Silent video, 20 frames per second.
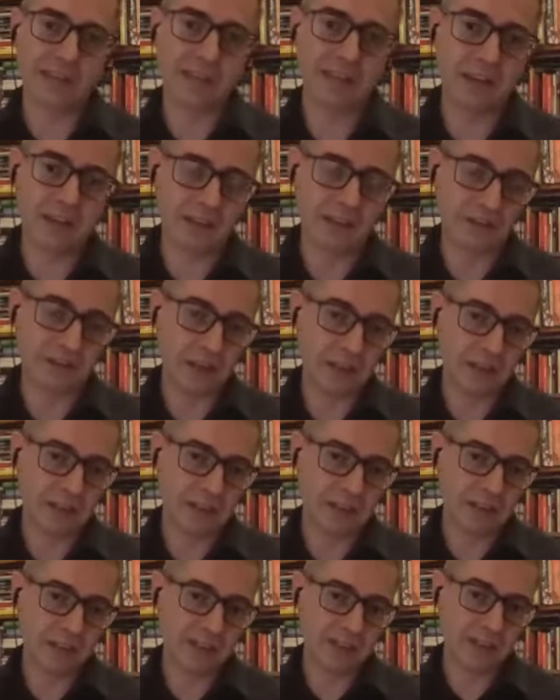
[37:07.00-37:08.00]
I think,
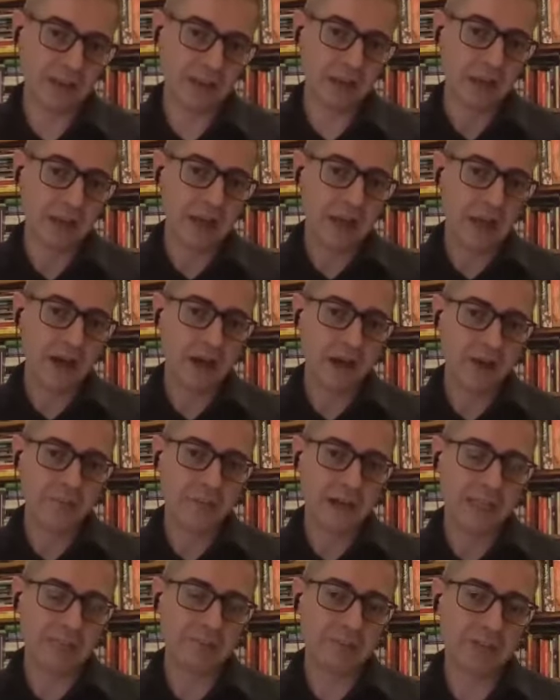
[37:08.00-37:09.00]
that
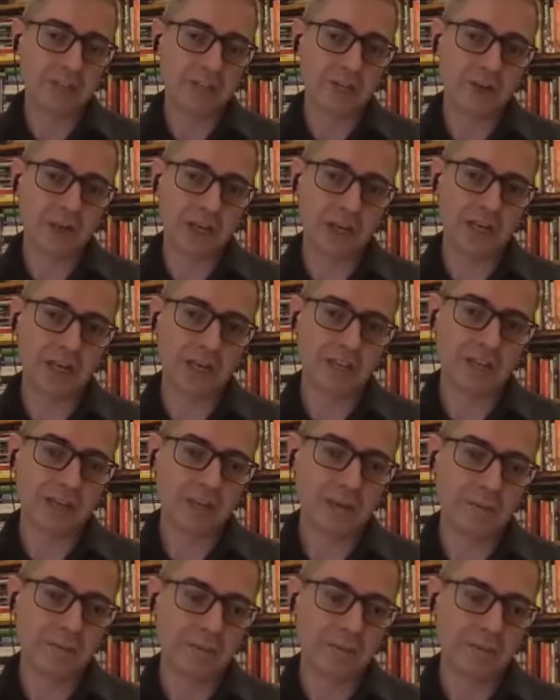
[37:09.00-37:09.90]
might be triggered,